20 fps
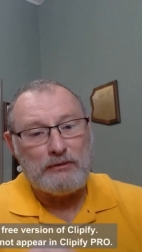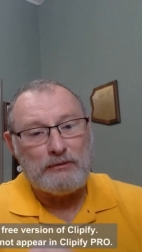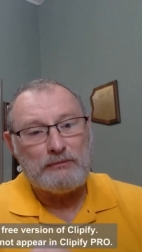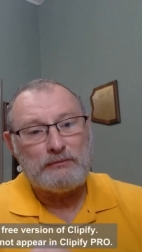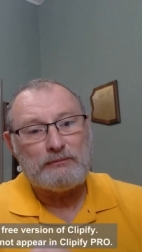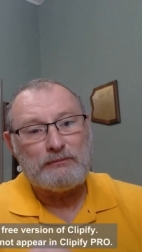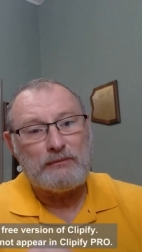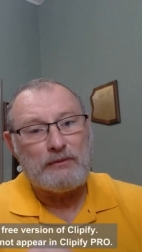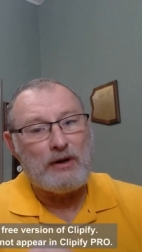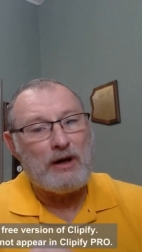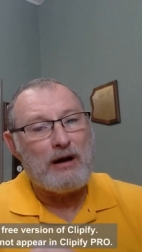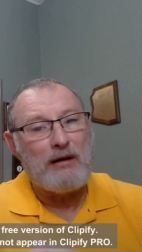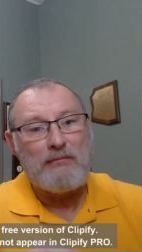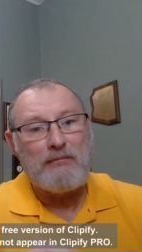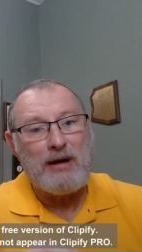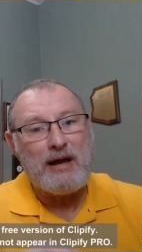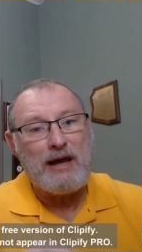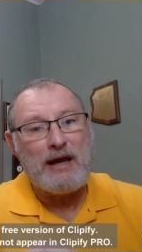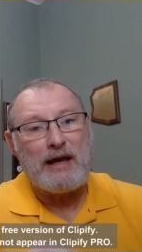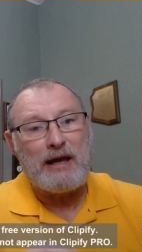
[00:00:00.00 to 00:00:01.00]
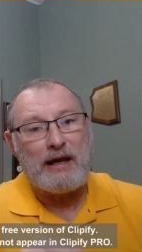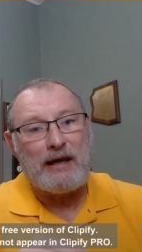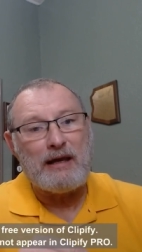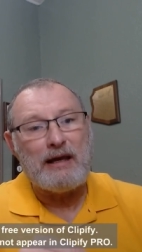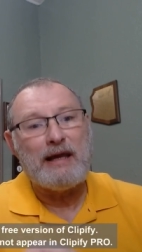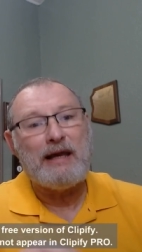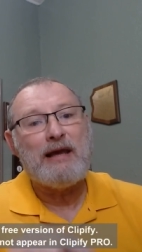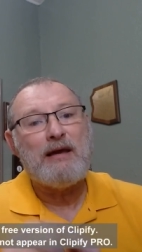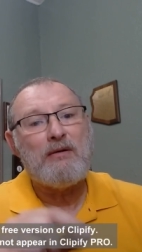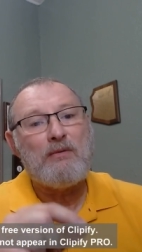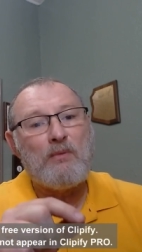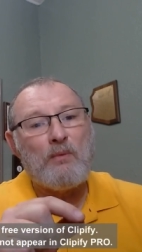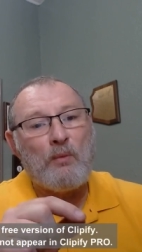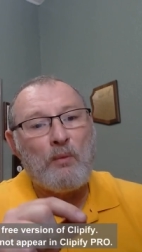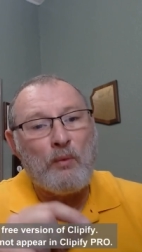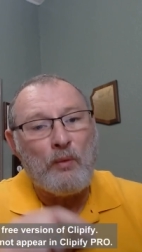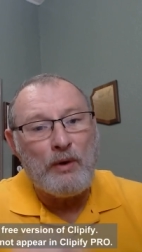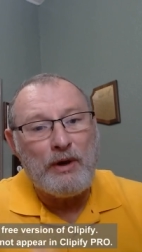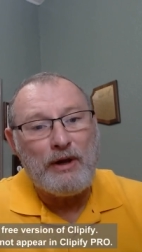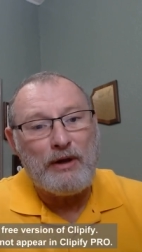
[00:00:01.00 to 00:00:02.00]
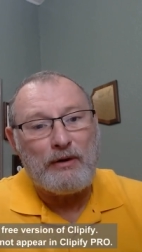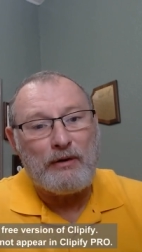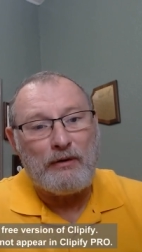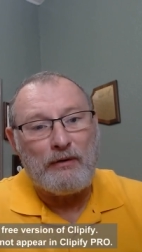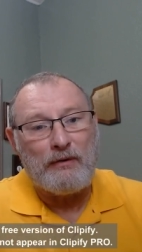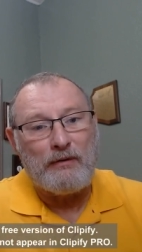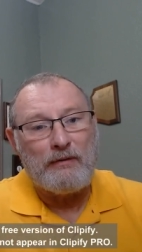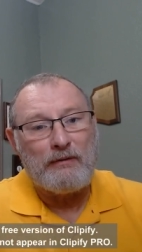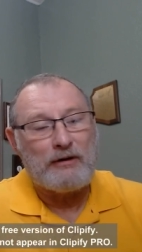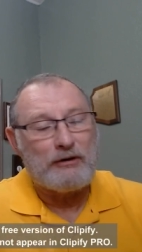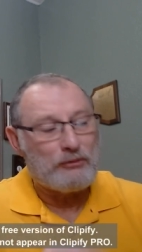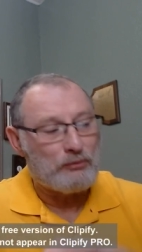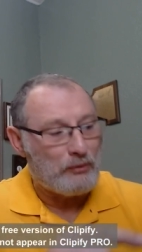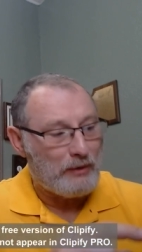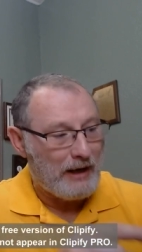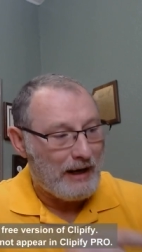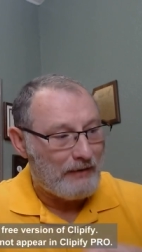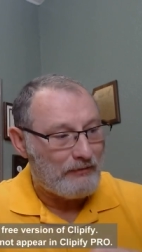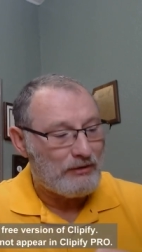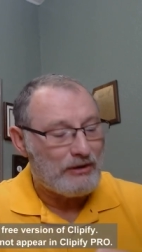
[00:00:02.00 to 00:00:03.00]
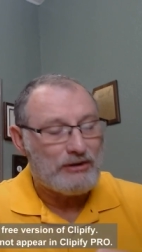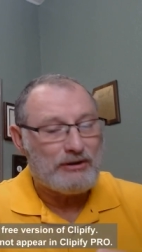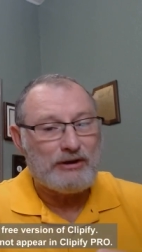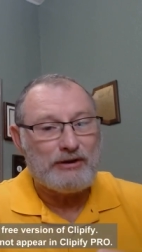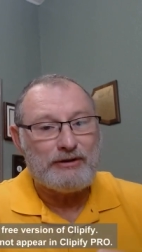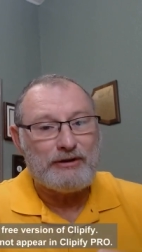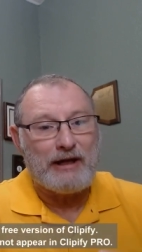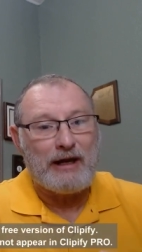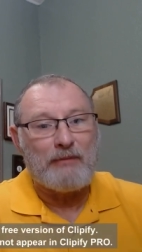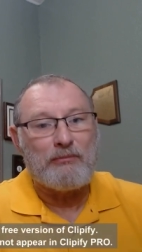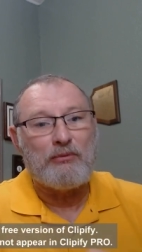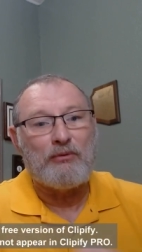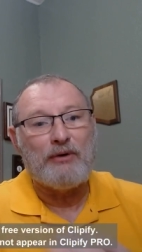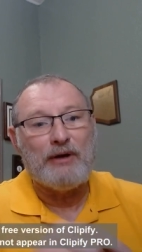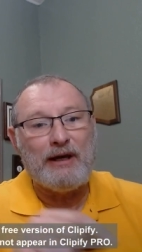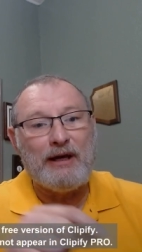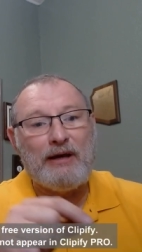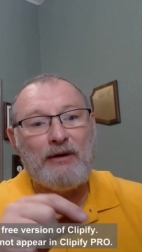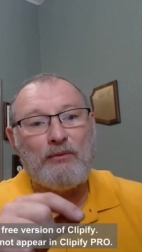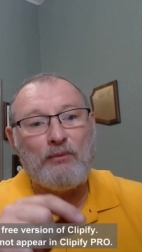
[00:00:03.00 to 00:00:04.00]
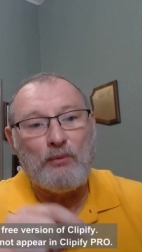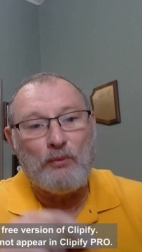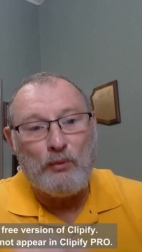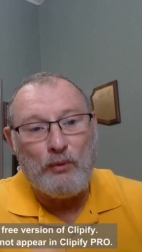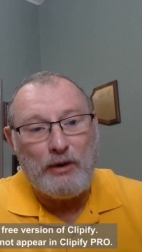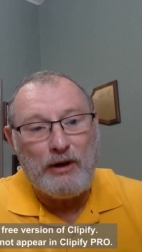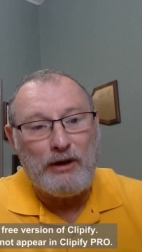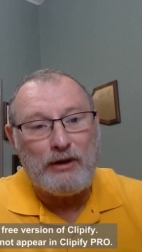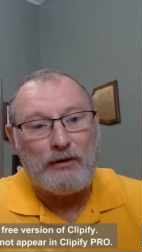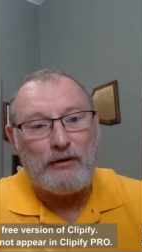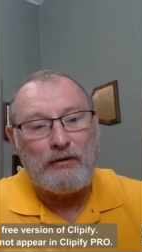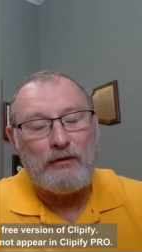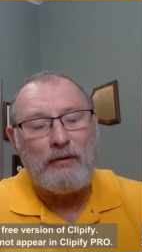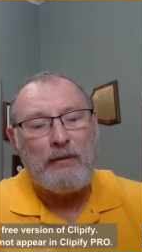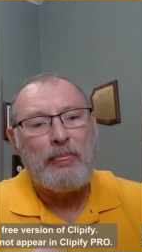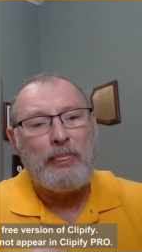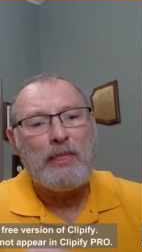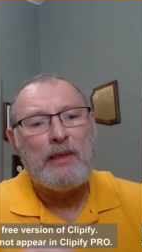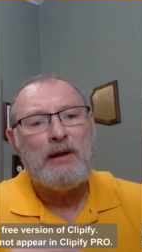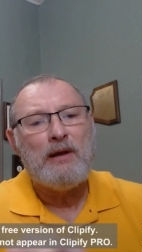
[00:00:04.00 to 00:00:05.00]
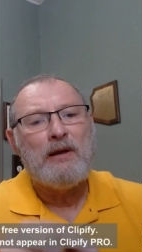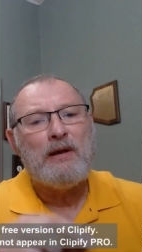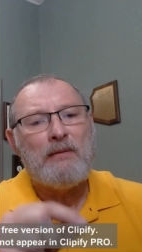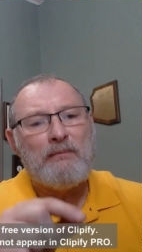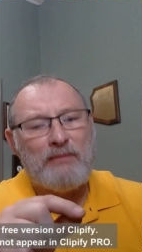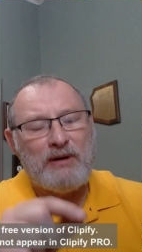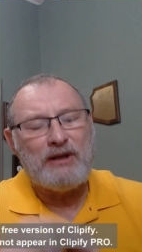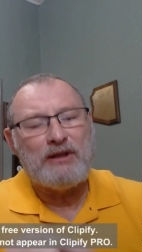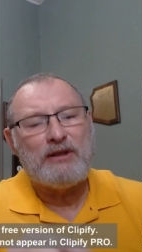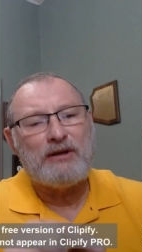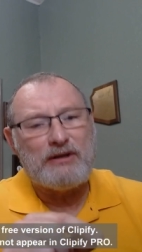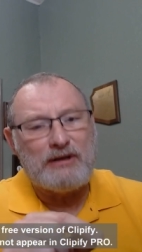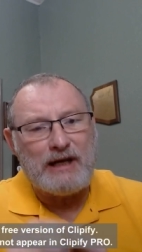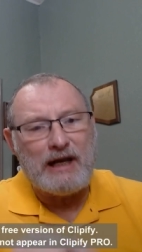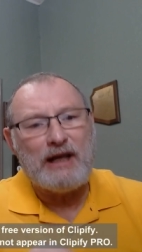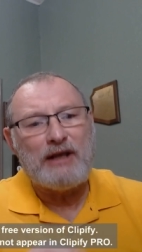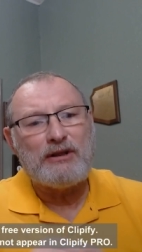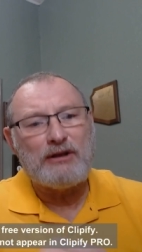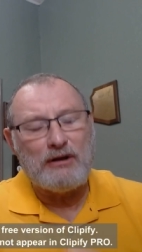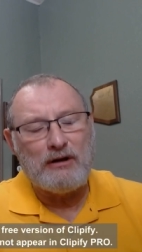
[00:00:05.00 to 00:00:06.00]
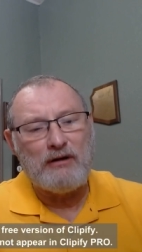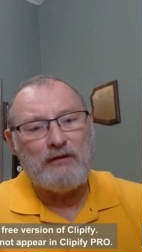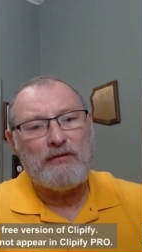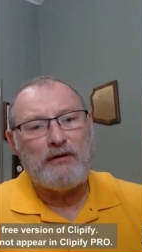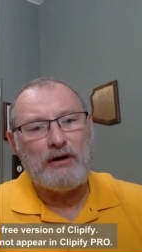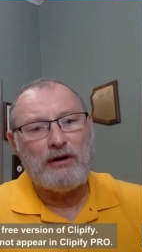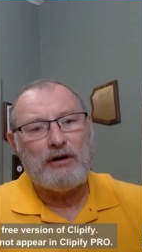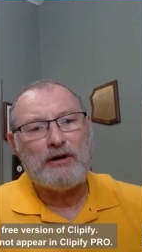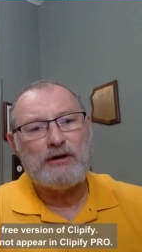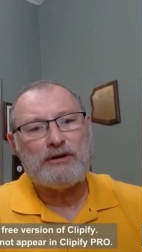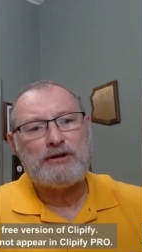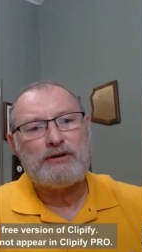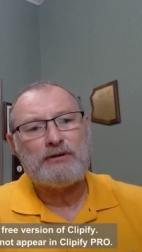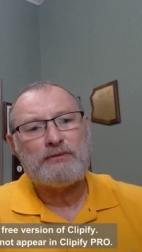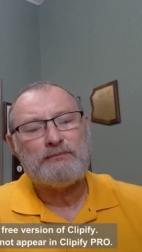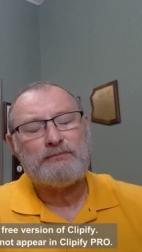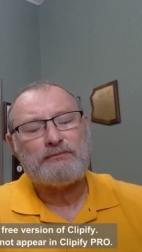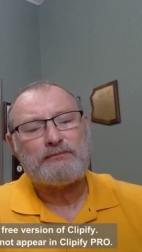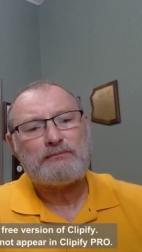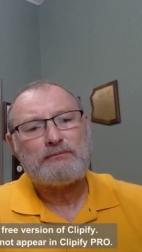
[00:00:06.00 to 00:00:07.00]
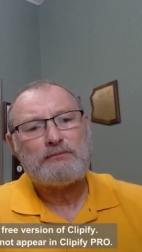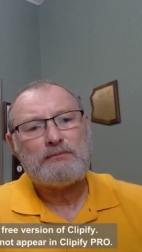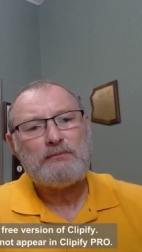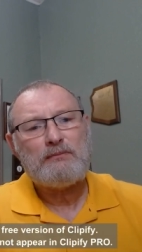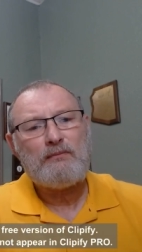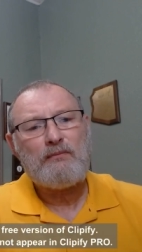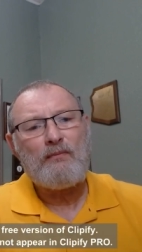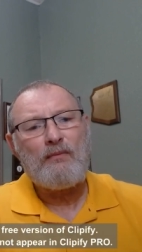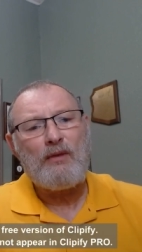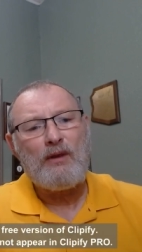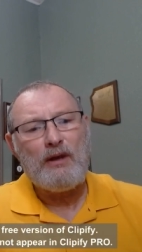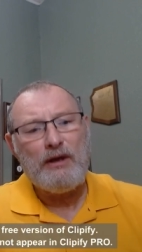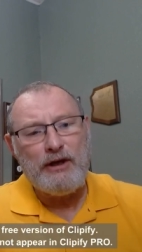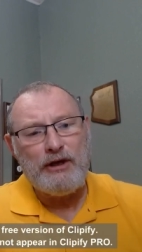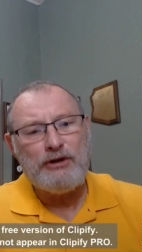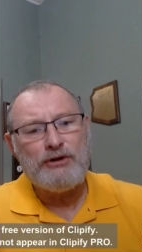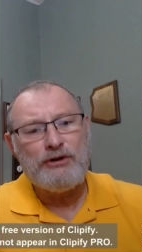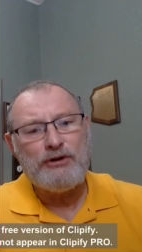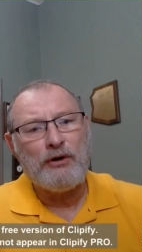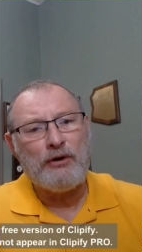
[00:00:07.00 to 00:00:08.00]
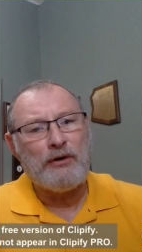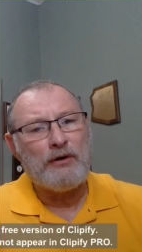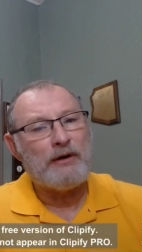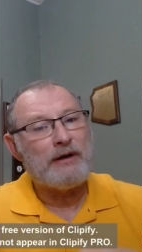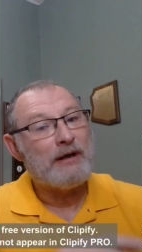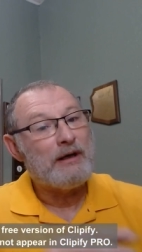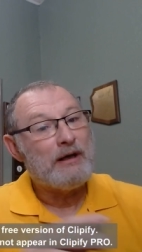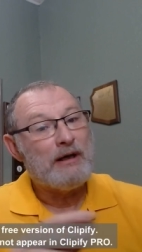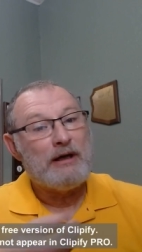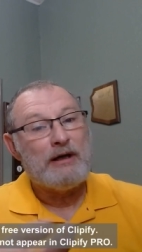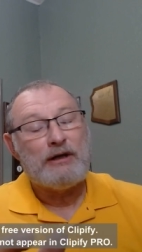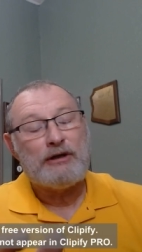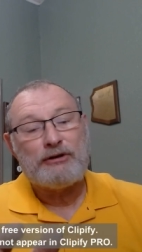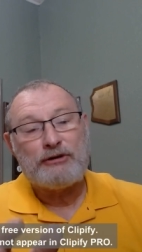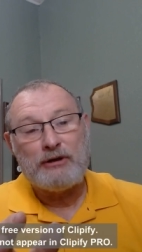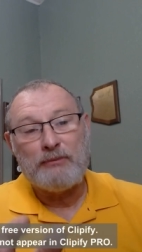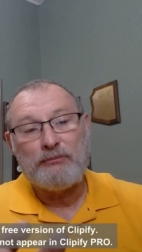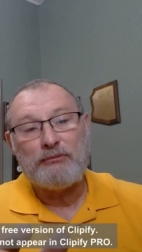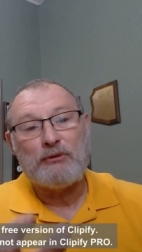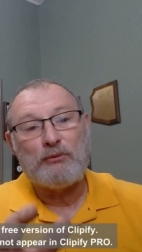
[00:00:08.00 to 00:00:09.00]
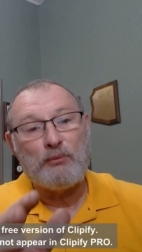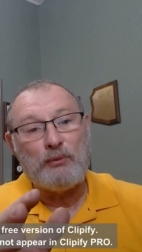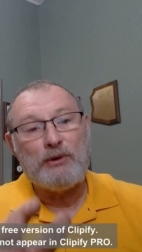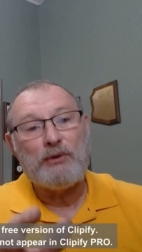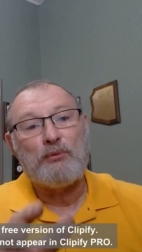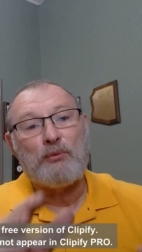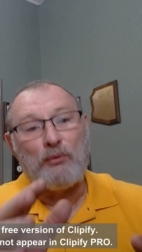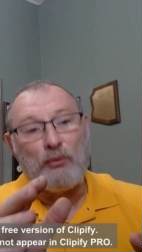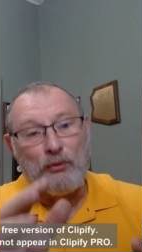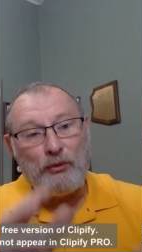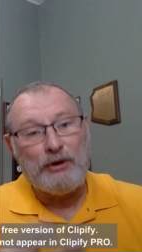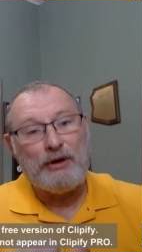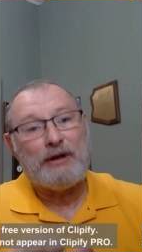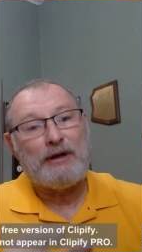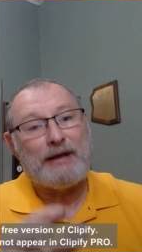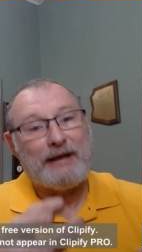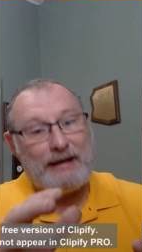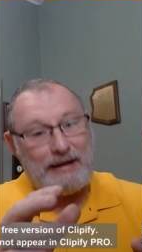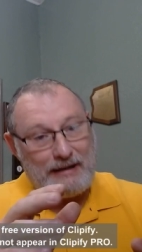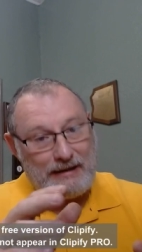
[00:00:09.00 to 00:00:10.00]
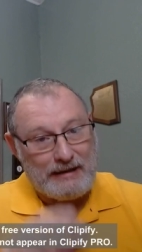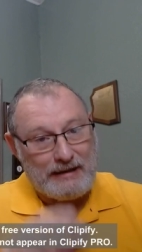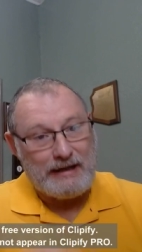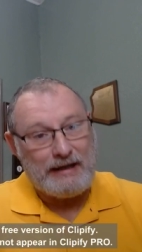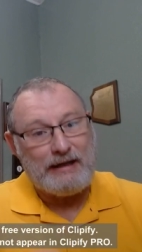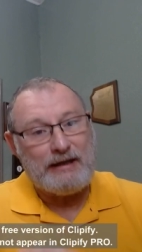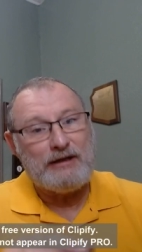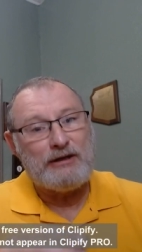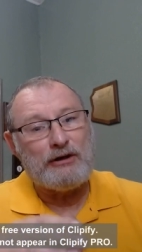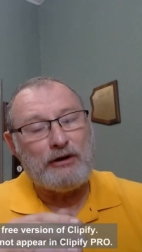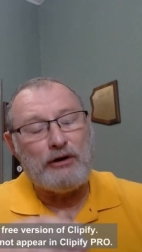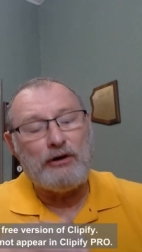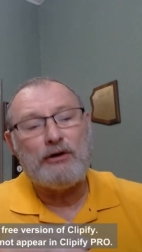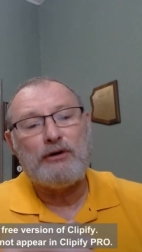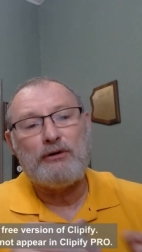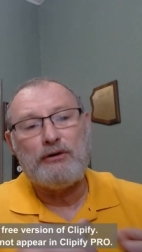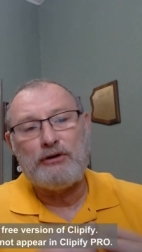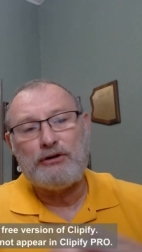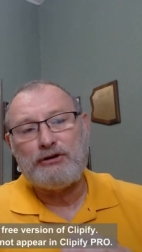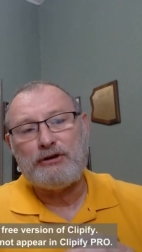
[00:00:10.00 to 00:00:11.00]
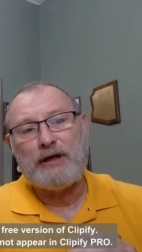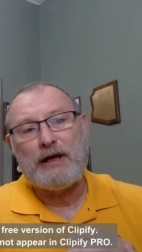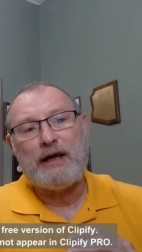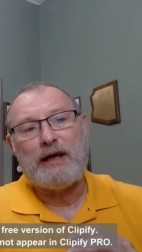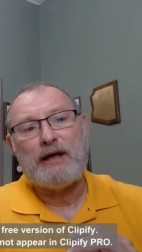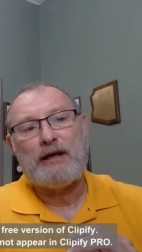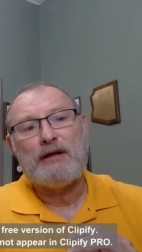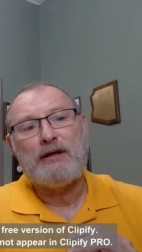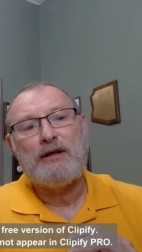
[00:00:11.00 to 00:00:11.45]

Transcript: not may, it will, because we have this example, it will be the death of us eternally. Something we really need to understand,